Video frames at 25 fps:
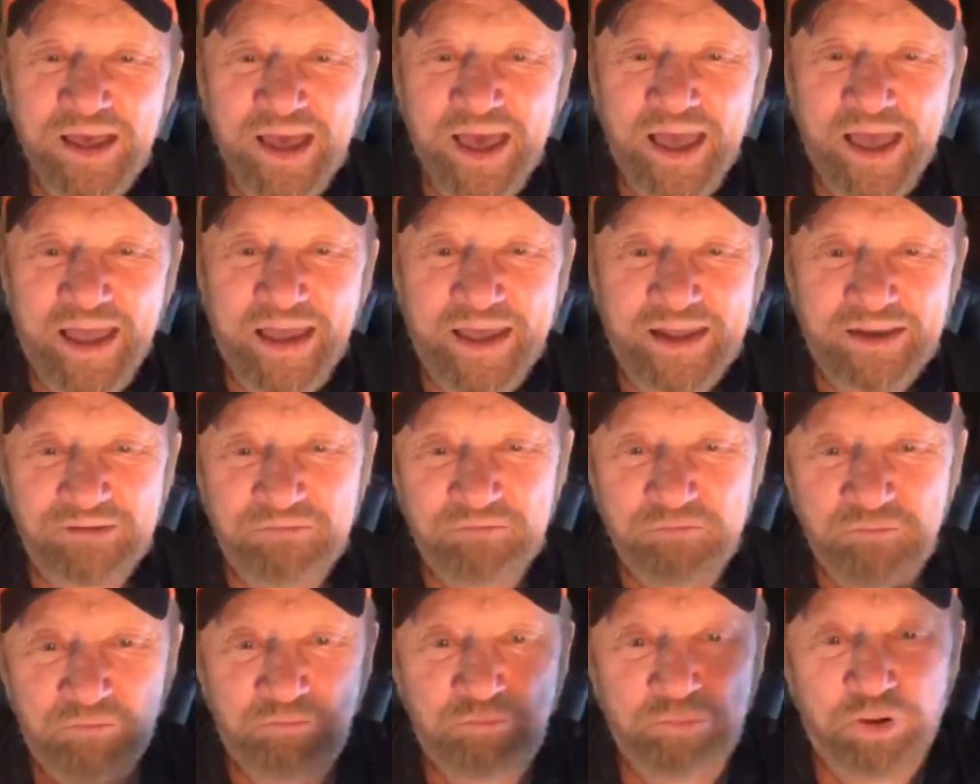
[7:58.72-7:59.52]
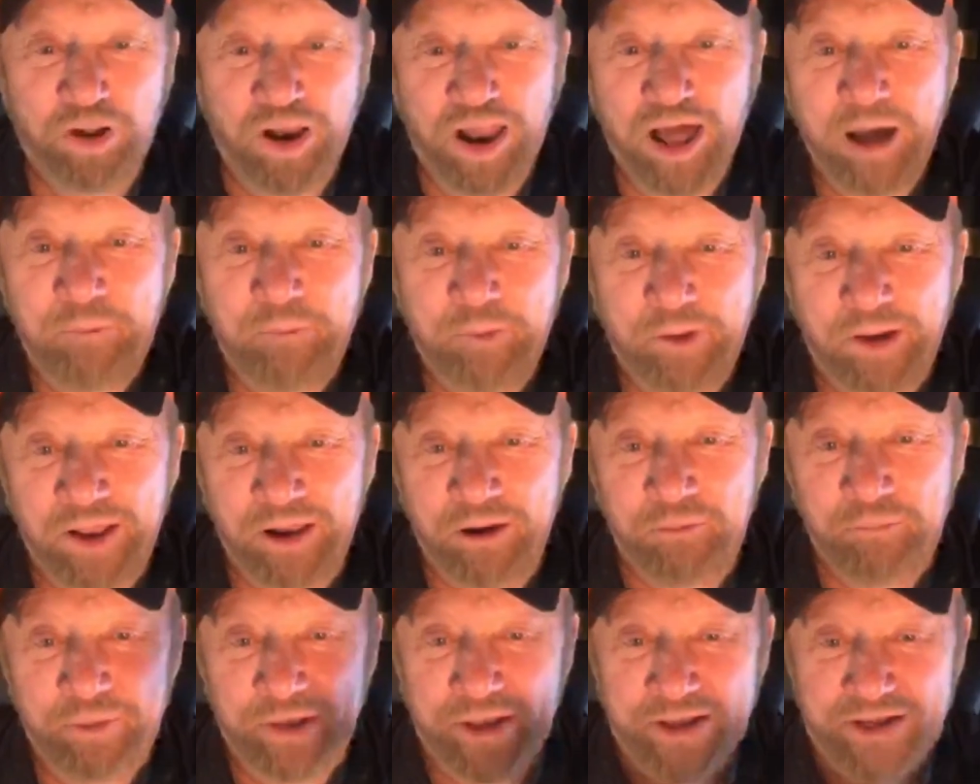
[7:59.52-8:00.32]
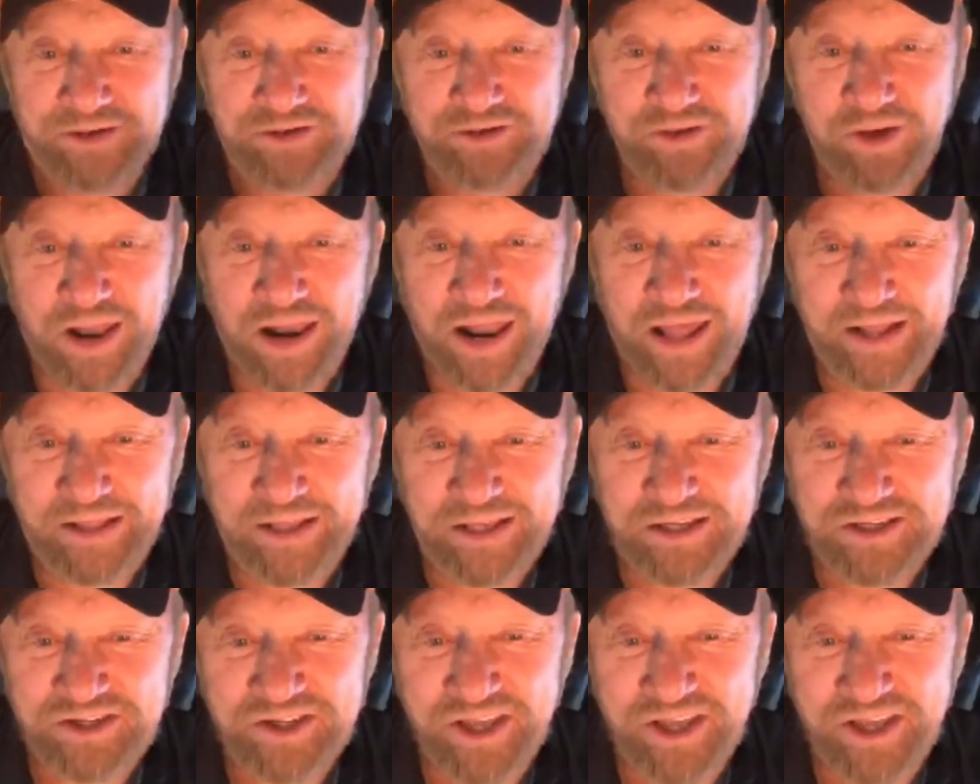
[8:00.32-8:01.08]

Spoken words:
And pull up a little bit, so I let this